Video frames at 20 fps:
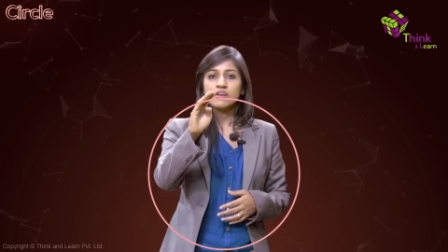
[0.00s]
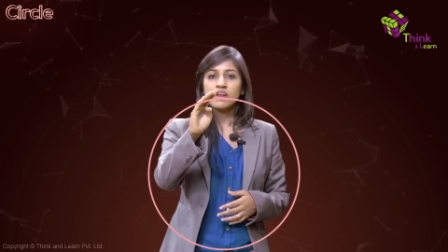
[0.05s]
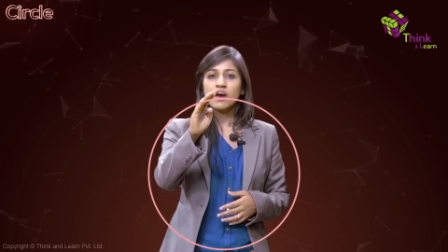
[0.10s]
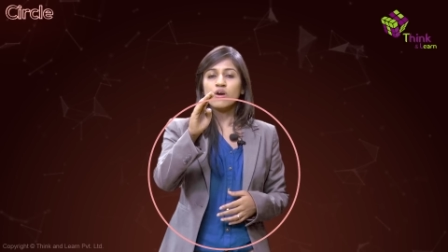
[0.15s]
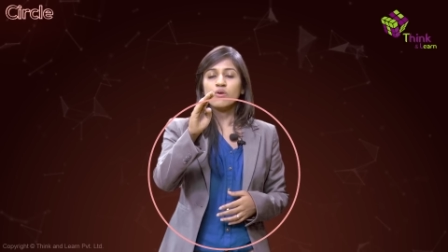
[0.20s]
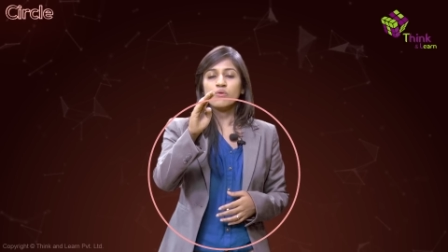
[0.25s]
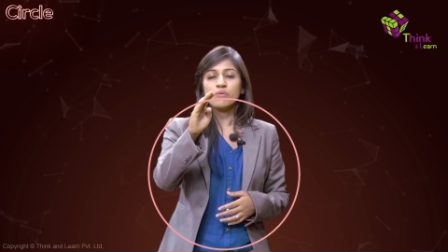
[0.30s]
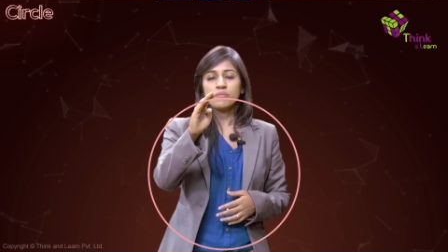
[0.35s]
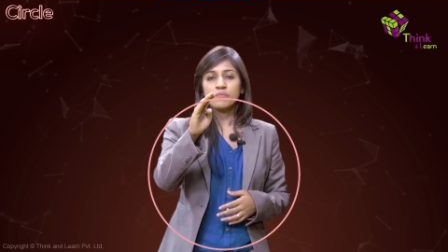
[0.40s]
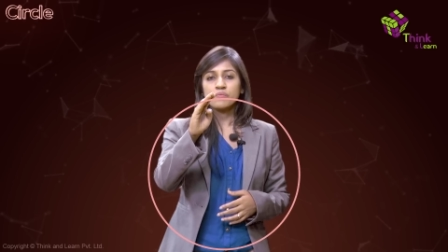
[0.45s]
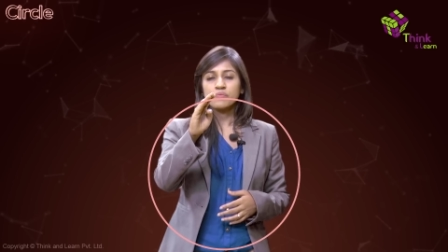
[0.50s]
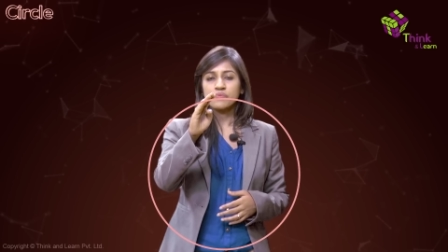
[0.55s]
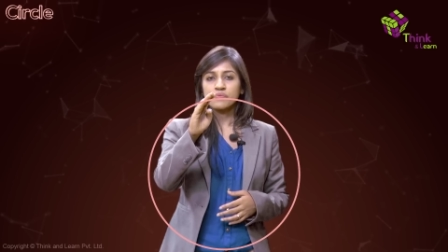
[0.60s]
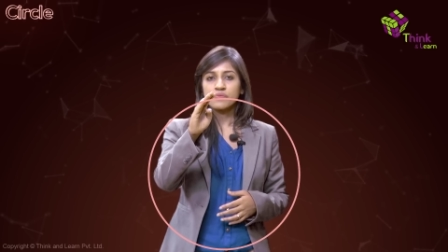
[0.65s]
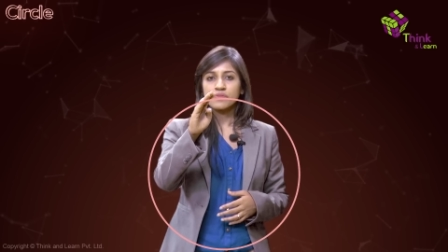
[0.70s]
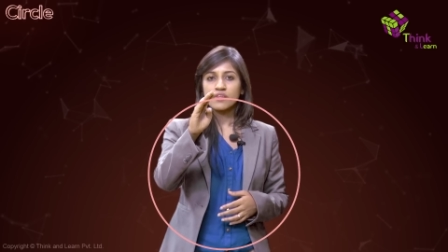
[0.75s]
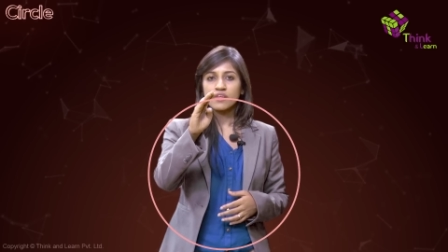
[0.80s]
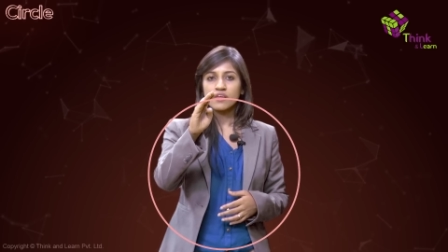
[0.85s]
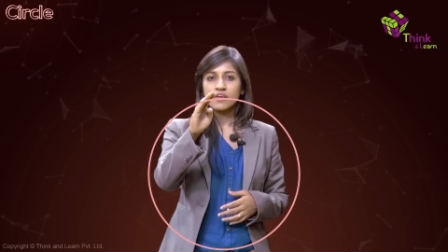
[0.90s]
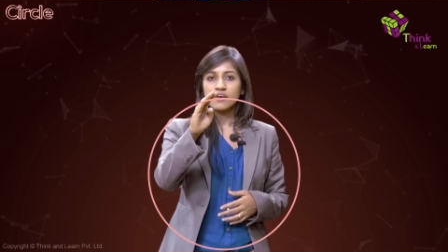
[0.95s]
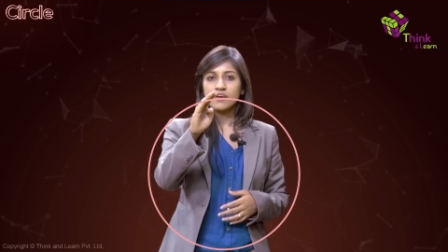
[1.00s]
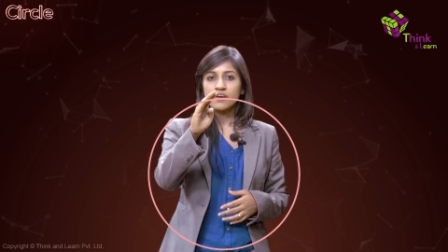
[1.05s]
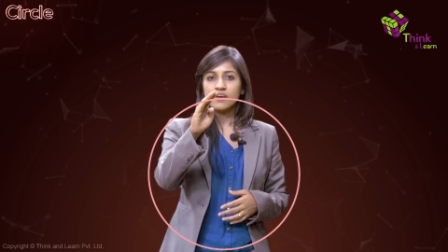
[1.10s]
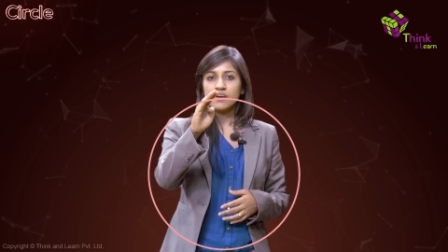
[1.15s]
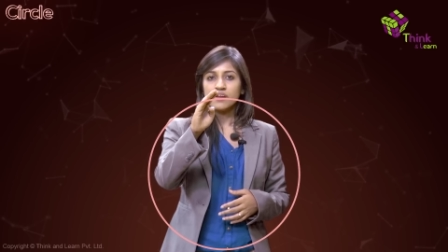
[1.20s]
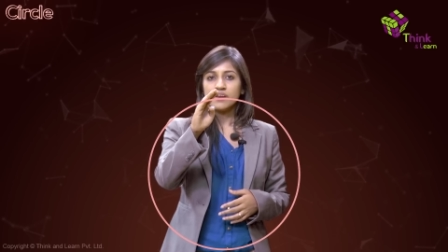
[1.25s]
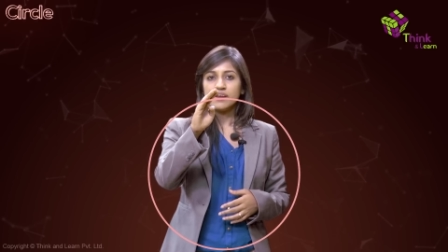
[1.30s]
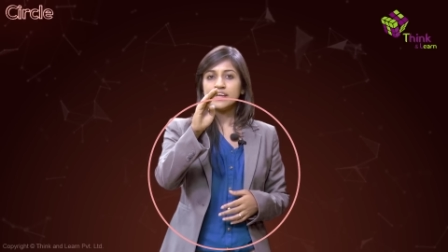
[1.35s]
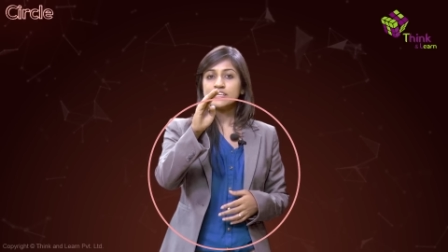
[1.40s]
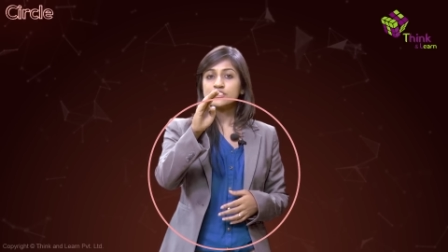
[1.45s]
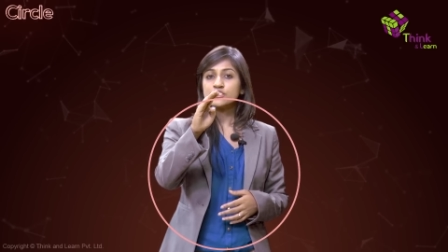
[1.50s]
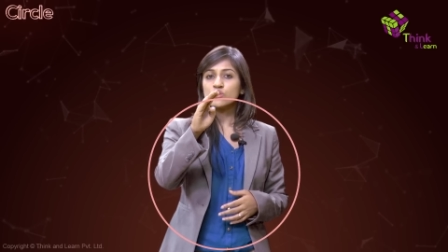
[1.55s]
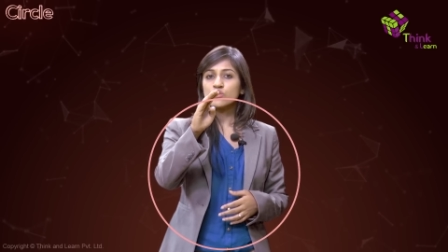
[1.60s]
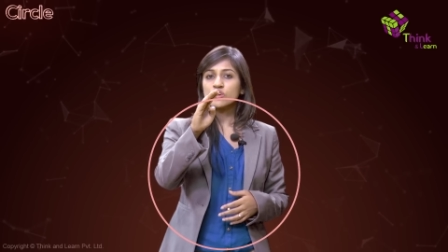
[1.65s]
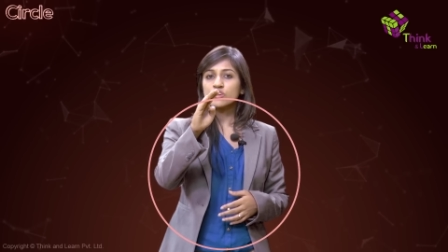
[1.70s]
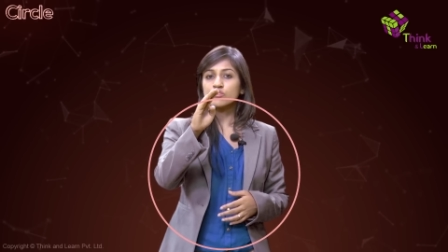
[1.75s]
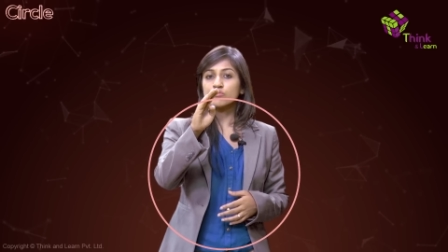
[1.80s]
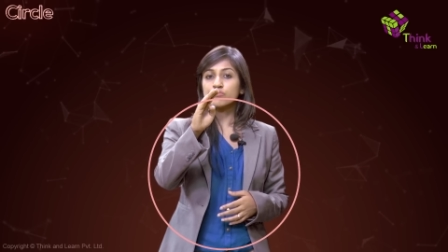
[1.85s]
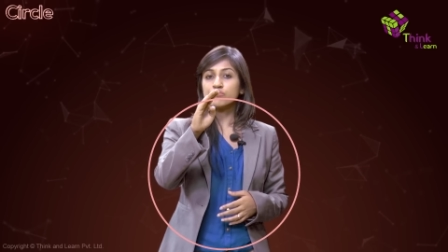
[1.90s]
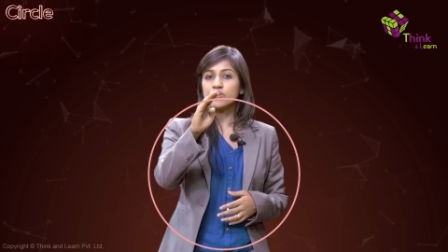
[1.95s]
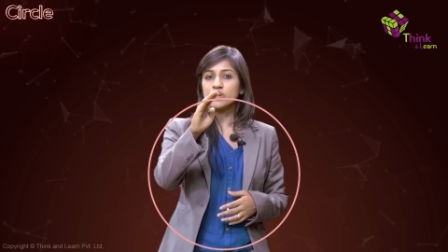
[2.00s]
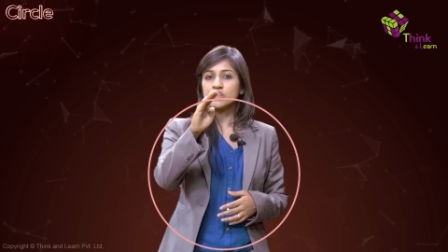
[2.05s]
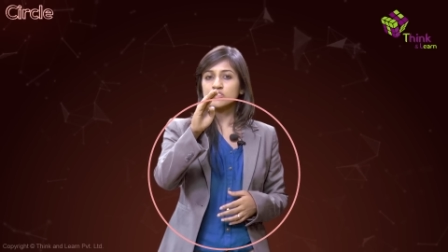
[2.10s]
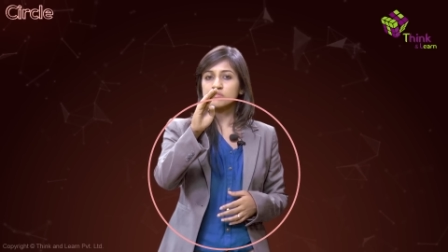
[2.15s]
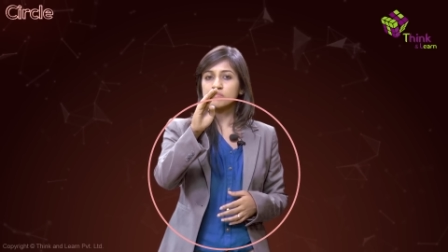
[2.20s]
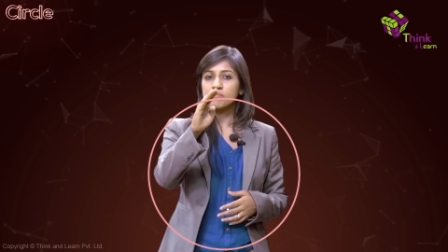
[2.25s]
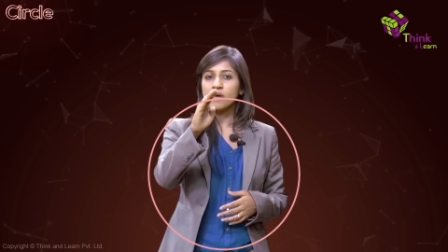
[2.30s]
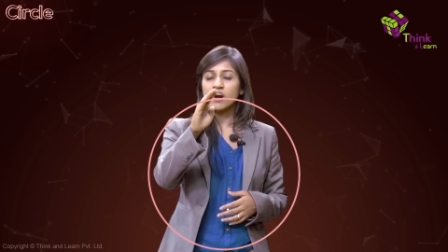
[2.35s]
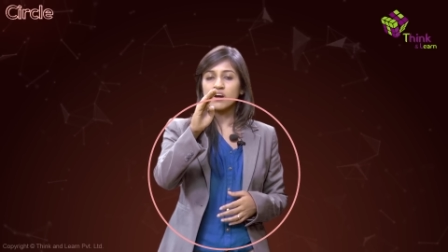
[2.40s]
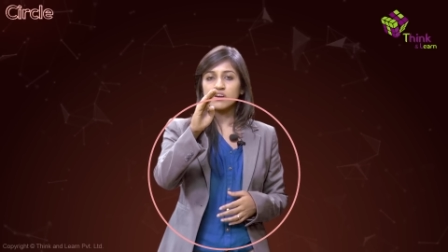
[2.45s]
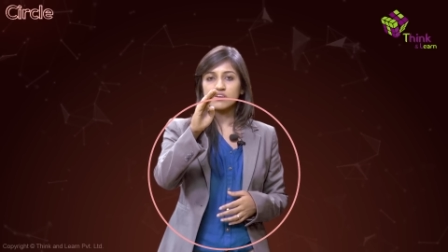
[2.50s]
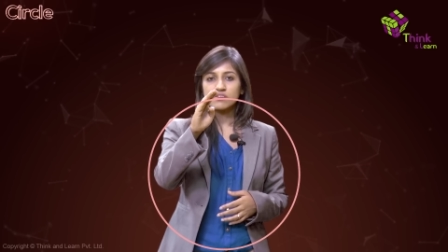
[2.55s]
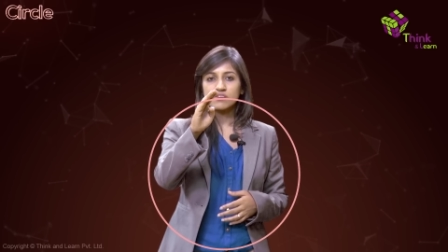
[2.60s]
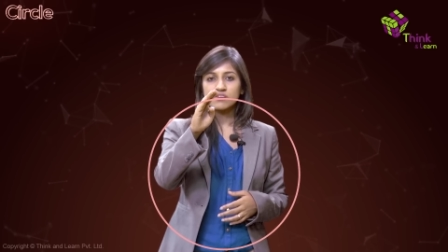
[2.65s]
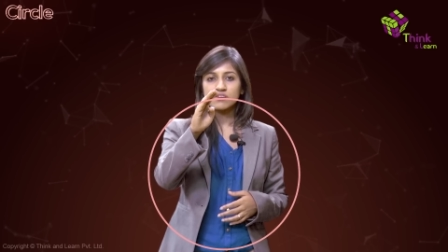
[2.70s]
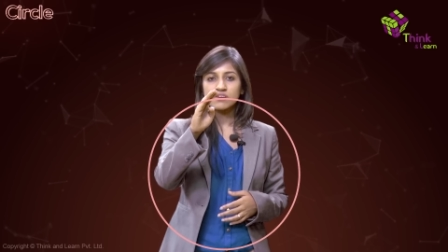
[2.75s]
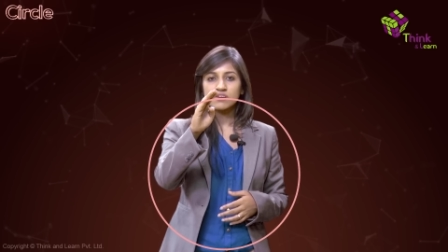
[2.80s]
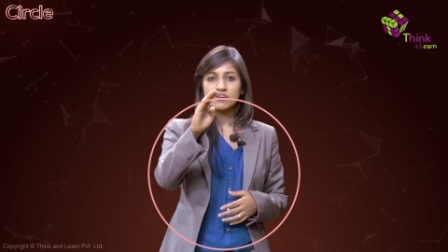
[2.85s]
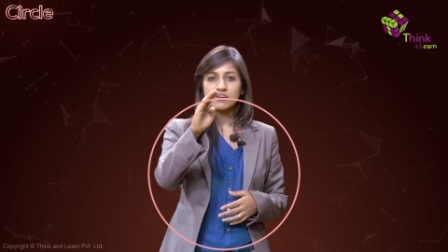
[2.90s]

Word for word: Now, let's look at the first part.